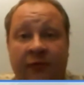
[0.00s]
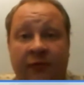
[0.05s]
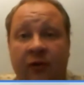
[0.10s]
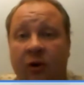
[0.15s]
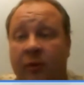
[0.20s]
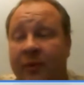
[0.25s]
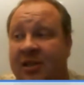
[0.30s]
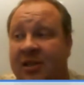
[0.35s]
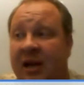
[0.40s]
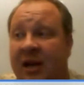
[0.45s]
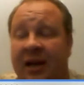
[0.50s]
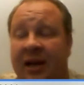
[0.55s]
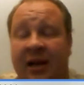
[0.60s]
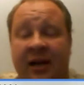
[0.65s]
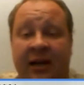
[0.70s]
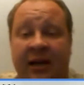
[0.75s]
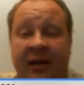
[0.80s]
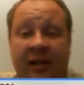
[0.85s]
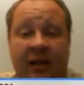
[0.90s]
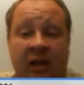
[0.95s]
Nobody's got
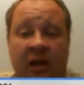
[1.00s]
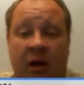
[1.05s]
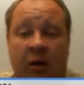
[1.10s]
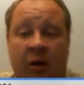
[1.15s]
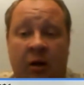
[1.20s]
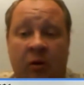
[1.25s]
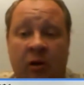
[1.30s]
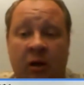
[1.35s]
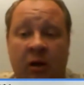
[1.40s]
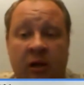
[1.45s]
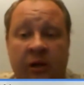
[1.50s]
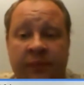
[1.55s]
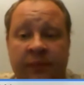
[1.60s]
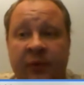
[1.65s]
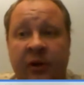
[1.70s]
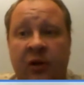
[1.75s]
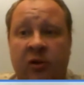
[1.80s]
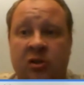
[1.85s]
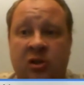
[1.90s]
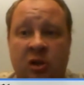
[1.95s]
any, you know,
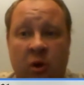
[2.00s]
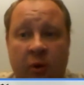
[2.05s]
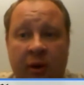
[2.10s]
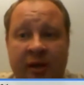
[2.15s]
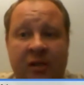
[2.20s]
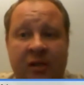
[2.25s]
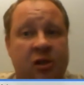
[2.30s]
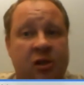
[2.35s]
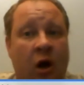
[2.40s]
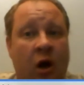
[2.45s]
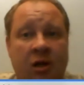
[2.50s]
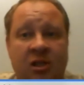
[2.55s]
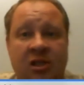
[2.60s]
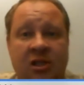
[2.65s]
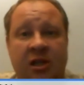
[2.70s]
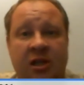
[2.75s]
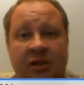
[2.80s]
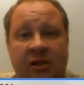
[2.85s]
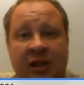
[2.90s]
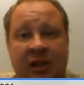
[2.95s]
you're so
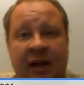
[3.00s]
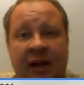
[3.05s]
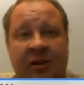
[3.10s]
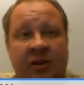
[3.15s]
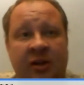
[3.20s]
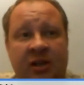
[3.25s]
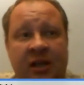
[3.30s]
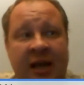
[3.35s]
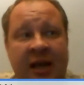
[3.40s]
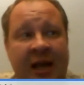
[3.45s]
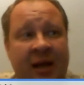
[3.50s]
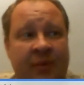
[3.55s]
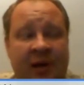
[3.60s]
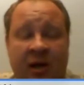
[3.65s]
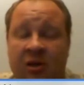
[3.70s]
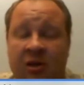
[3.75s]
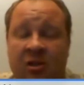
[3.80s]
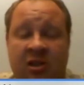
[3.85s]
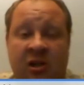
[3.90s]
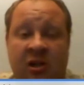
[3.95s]
exhausted at the end of the day
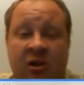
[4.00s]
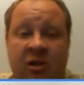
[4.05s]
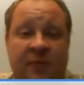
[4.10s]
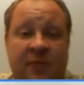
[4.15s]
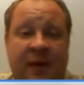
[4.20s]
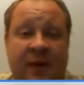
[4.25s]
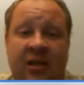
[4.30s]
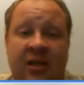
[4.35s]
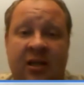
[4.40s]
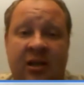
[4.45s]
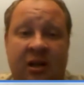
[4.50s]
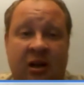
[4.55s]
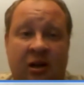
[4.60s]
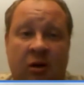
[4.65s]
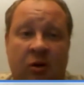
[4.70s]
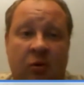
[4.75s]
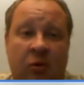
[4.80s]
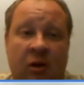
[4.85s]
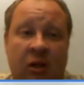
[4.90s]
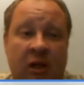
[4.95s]
because they're expecting, you
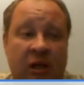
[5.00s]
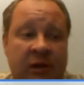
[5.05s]
know,